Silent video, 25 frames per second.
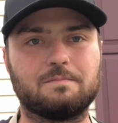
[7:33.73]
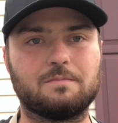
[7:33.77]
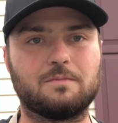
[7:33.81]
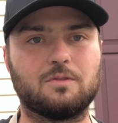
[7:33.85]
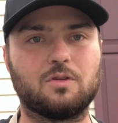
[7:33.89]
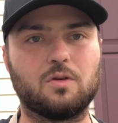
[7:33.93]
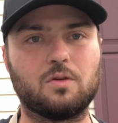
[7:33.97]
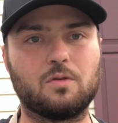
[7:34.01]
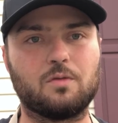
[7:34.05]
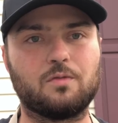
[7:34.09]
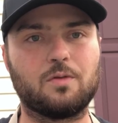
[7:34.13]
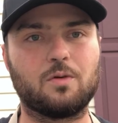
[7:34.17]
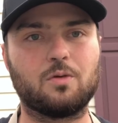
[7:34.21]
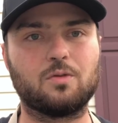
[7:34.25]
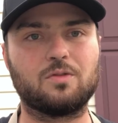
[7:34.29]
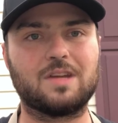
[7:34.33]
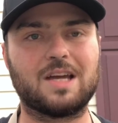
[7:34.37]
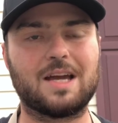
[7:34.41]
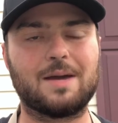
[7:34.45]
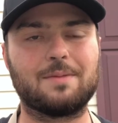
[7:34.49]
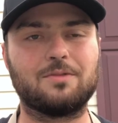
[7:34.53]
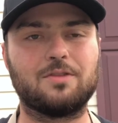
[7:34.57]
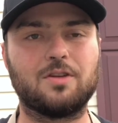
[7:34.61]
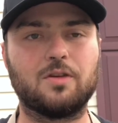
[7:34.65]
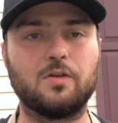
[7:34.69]
do it full
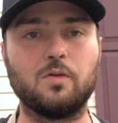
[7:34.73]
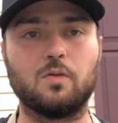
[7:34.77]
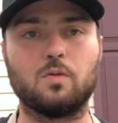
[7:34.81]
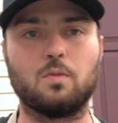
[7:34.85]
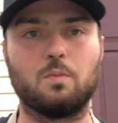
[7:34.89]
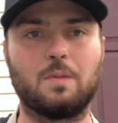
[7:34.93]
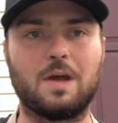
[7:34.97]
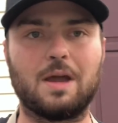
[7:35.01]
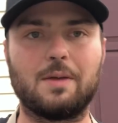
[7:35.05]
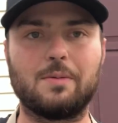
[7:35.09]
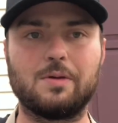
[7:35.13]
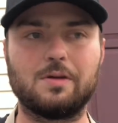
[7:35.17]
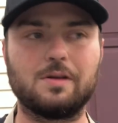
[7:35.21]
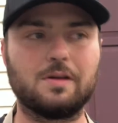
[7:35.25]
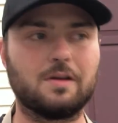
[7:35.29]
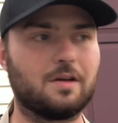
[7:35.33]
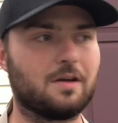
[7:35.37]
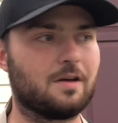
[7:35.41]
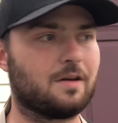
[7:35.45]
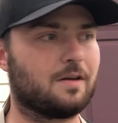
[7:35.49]
time too. Maybe